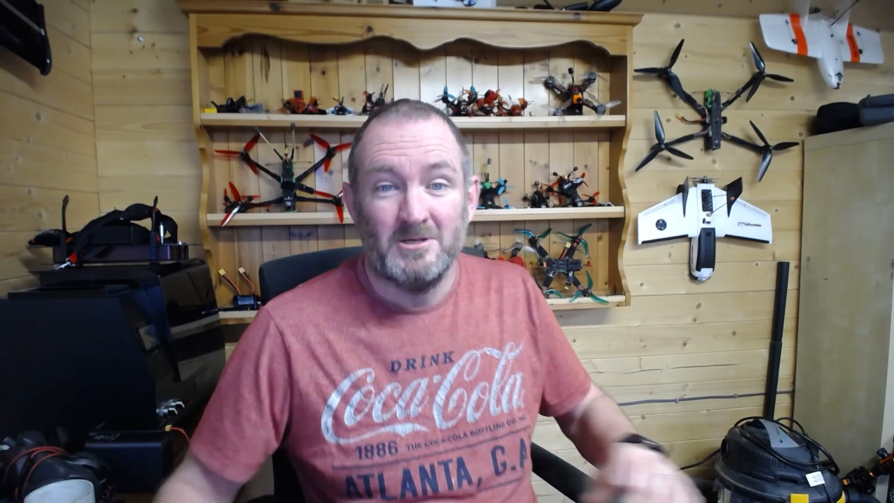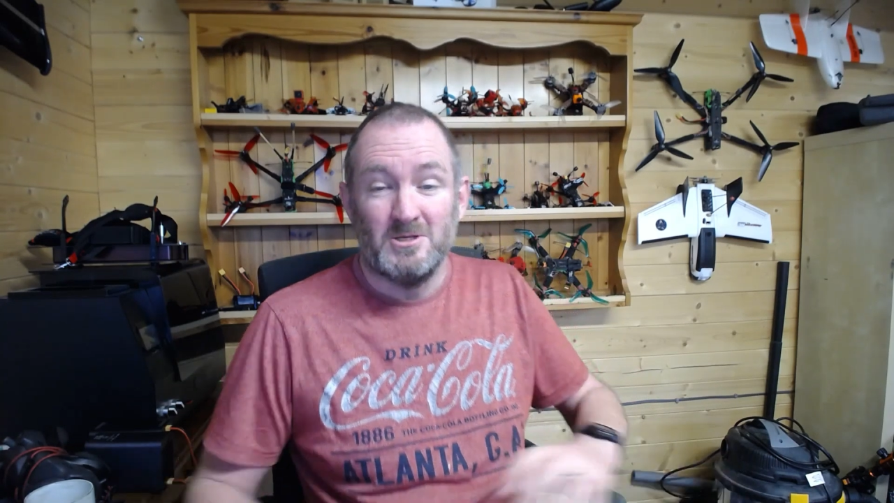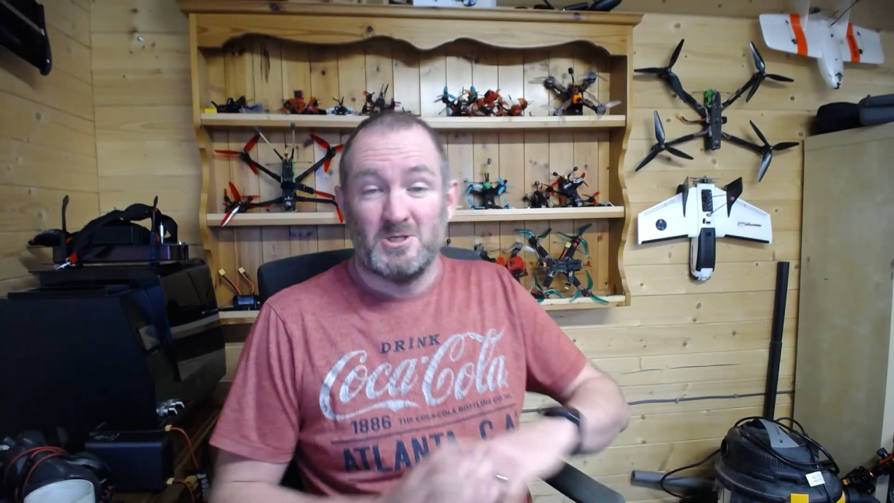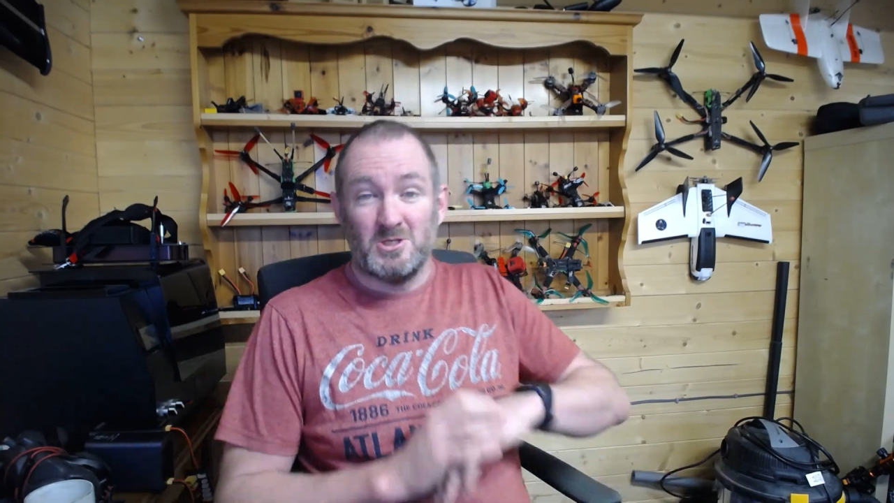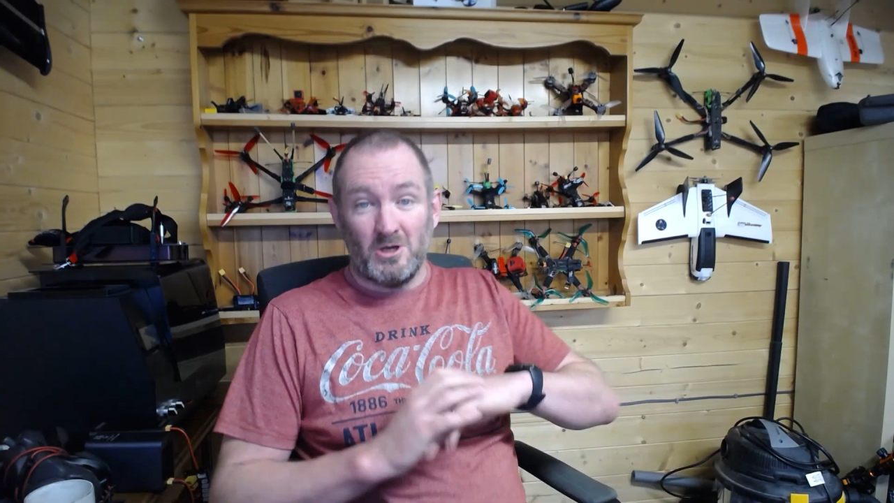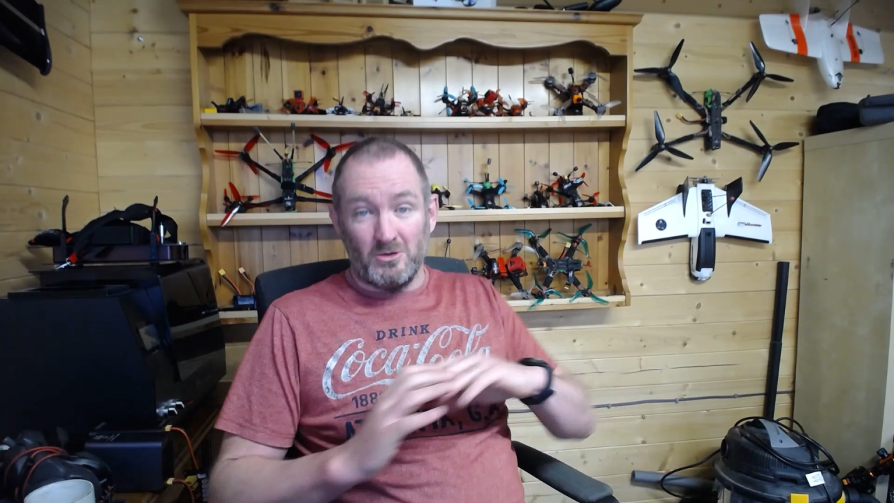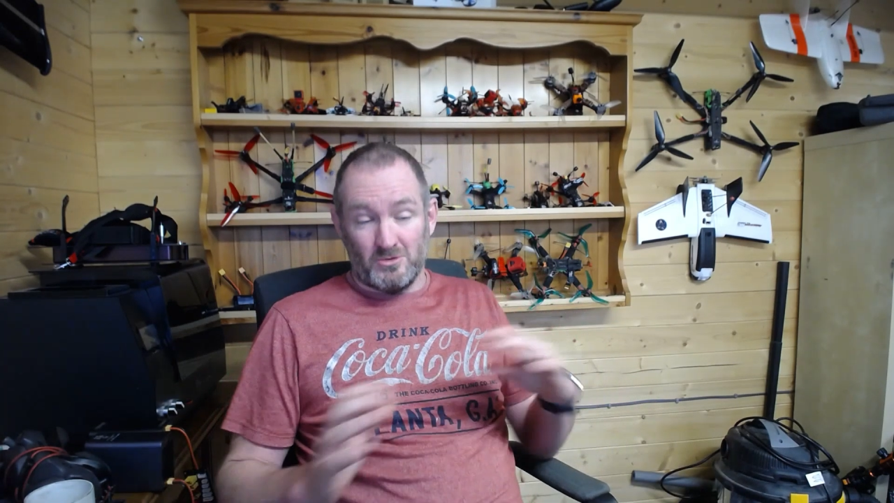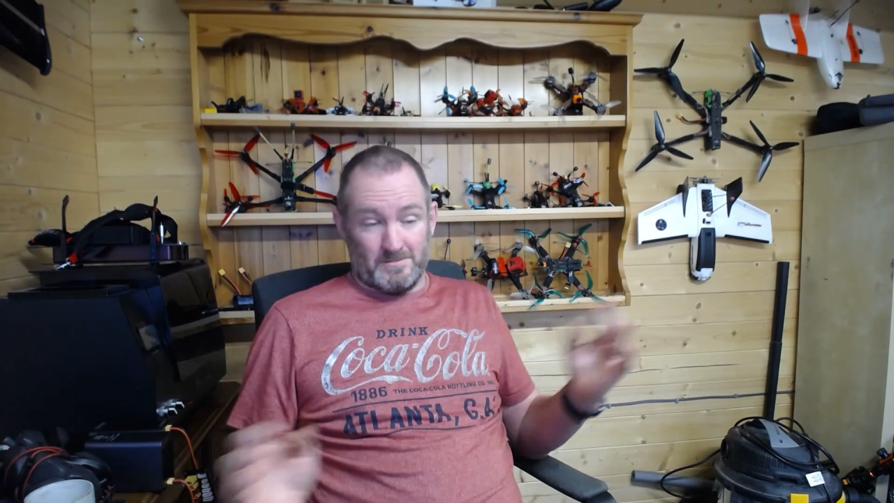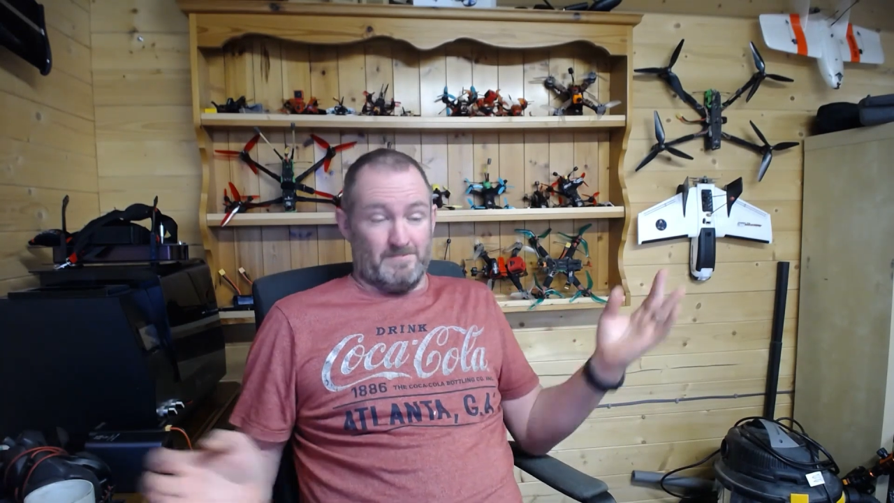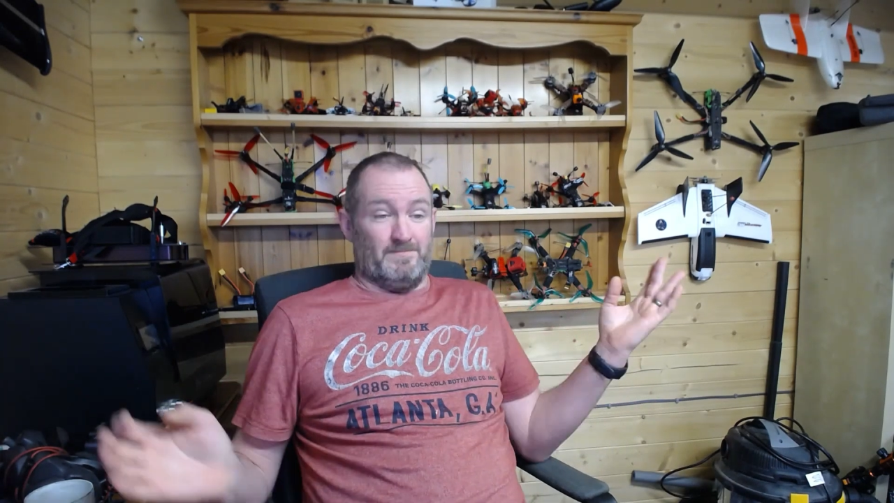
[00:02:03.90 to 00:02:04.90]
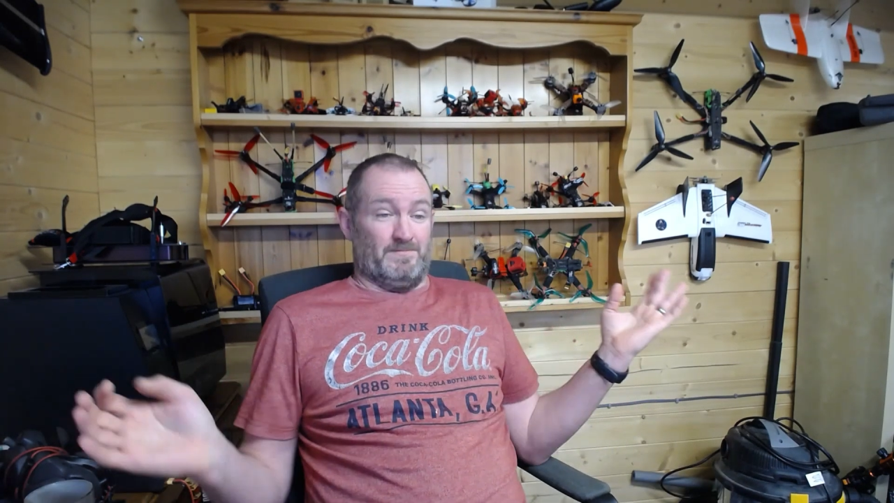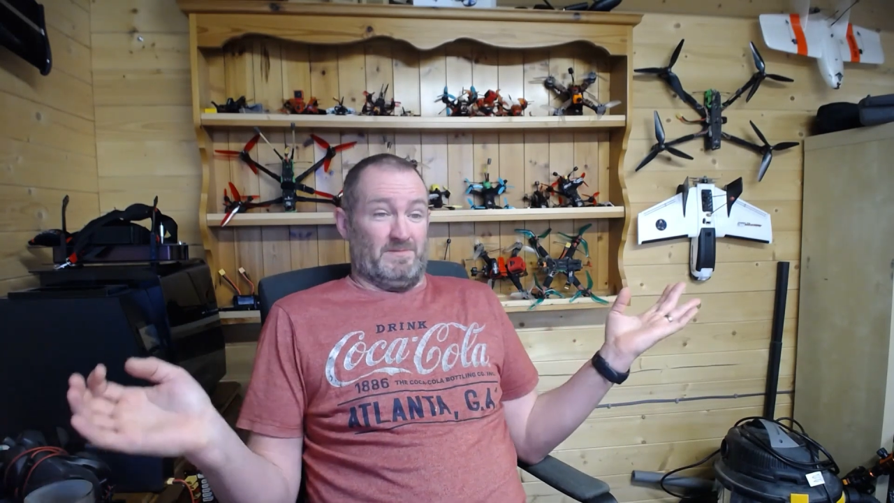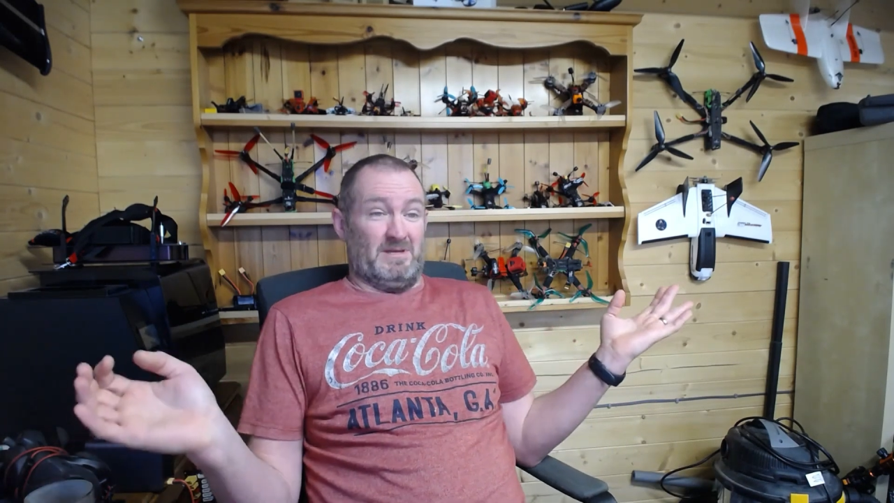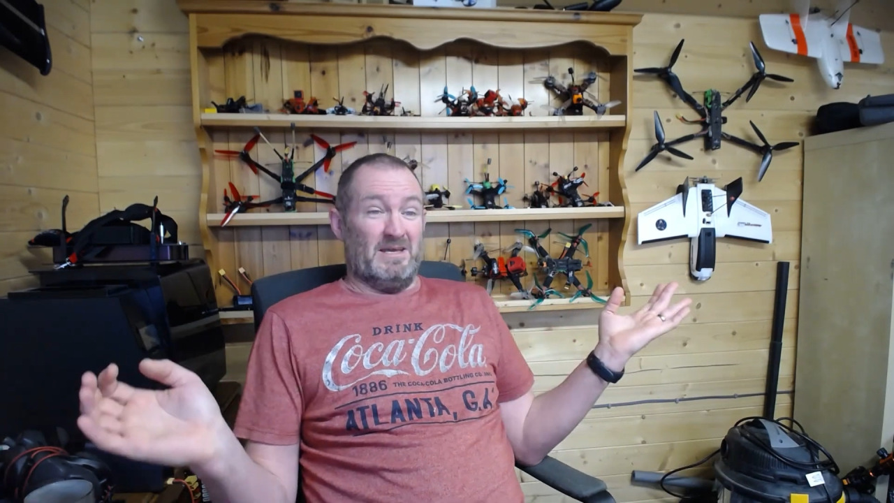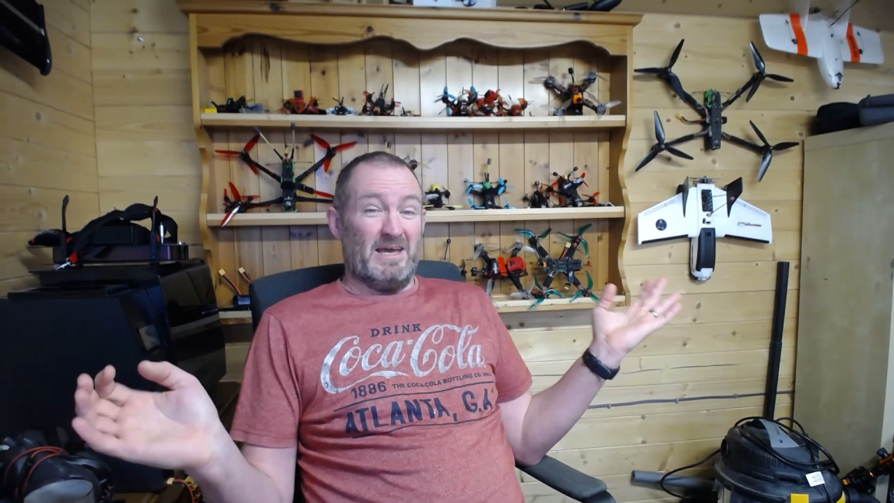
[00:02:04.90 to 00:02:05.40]
So,
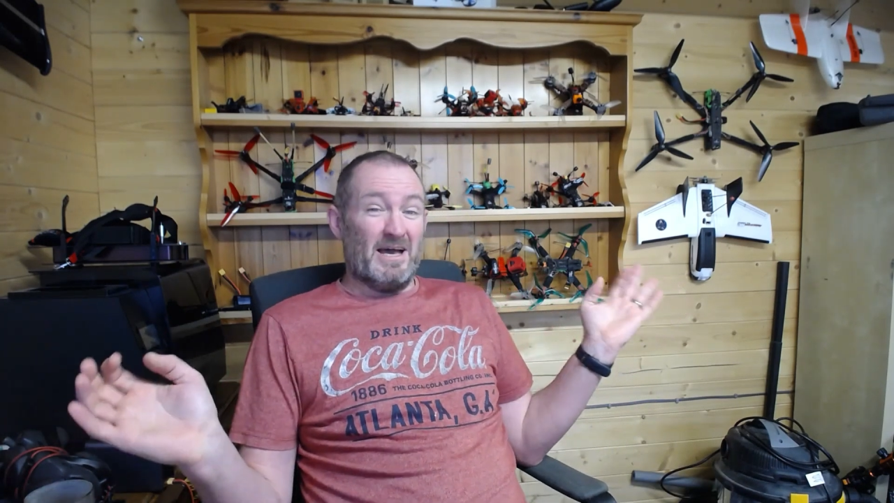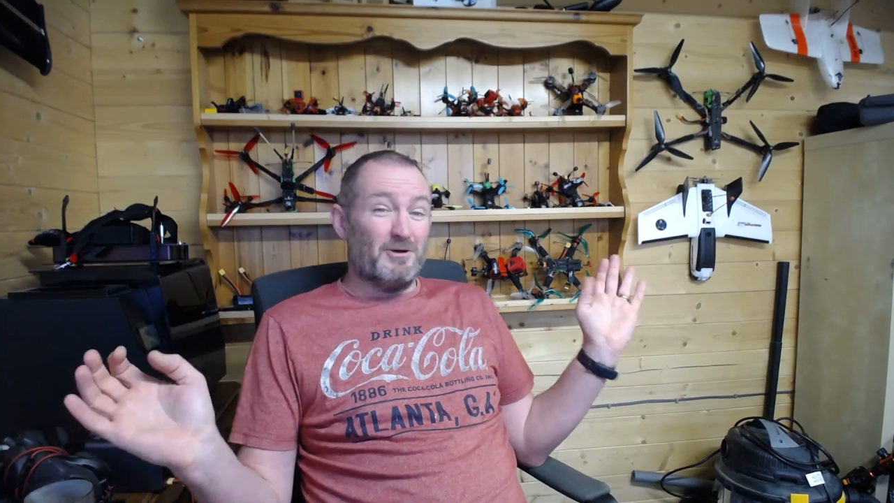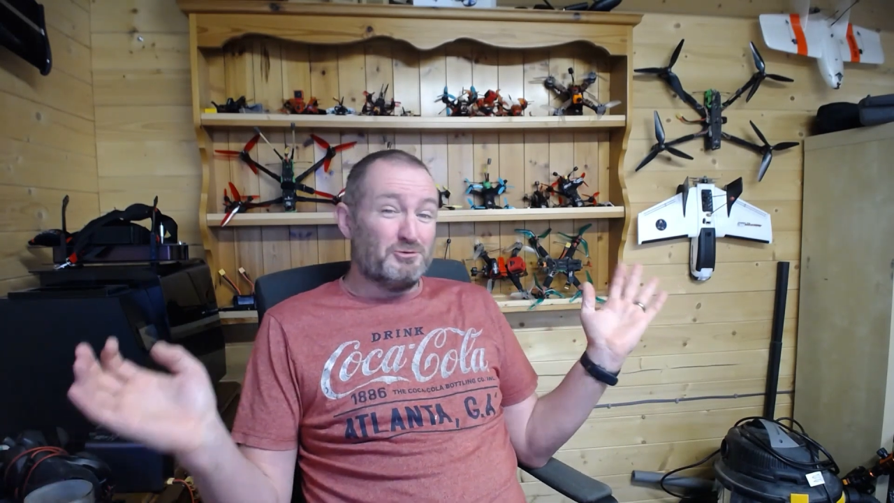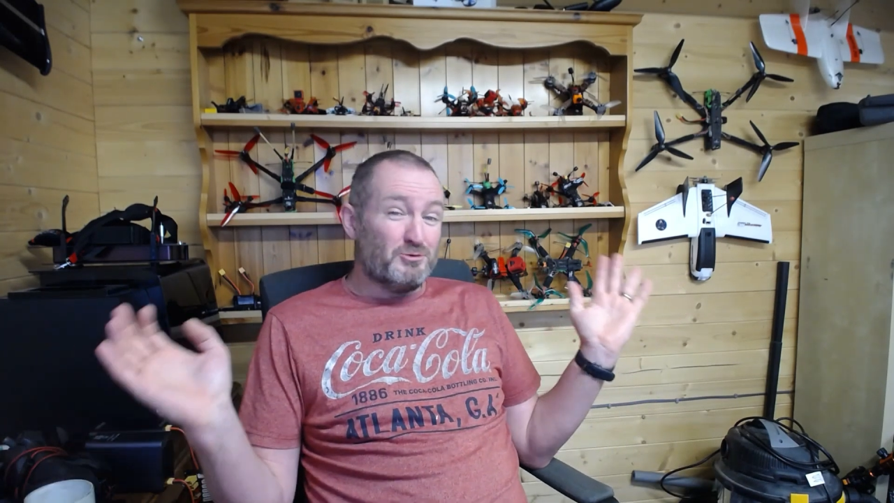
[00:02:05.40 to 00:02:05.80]
how